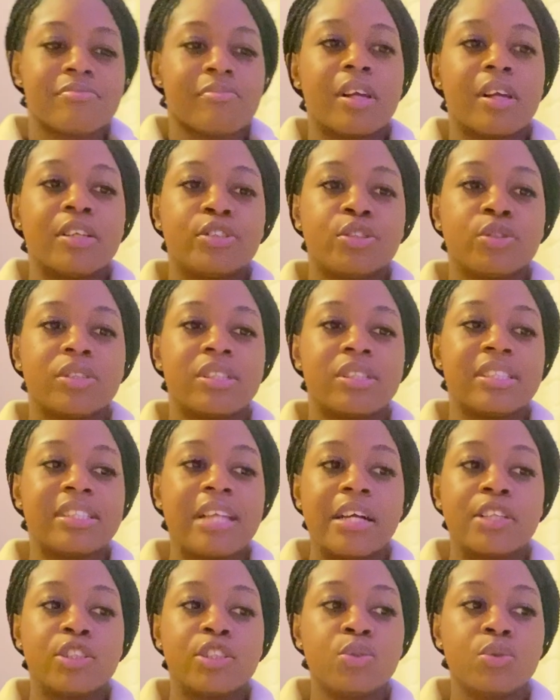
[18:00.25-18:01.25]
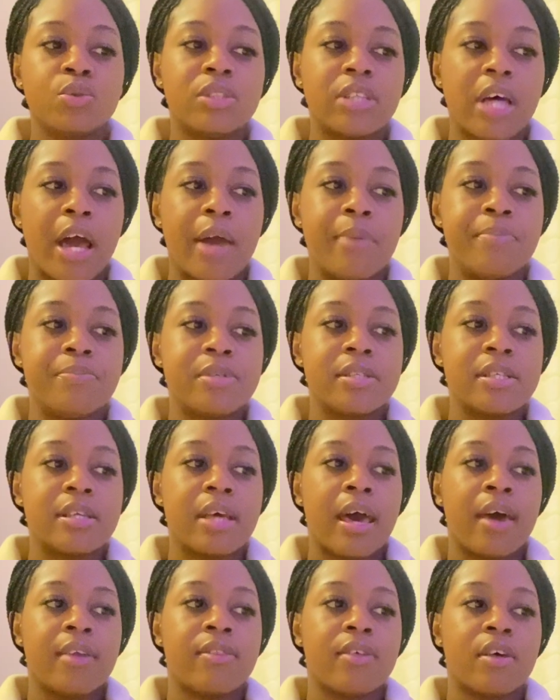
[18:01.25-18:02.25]
So there's like two types.
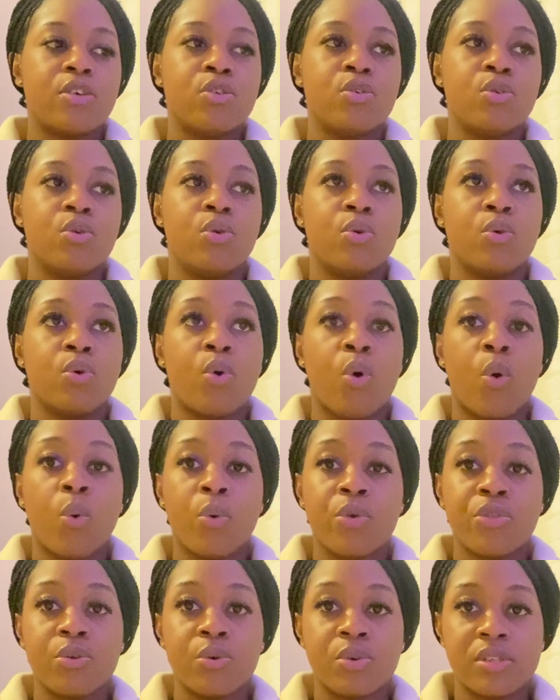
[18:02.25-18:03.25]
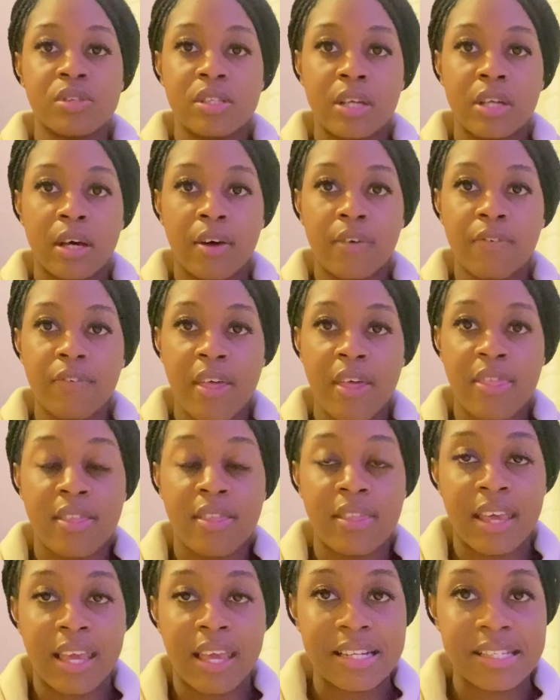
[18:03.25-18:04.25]
Either you go with your stuff and then
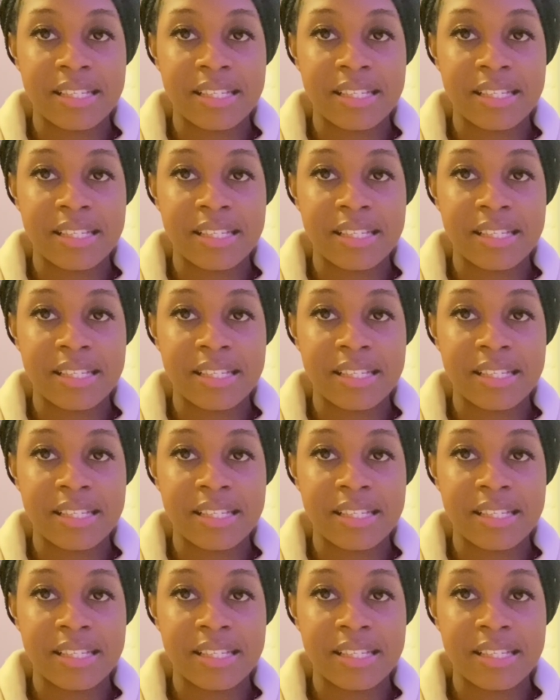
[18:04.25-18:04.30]
they get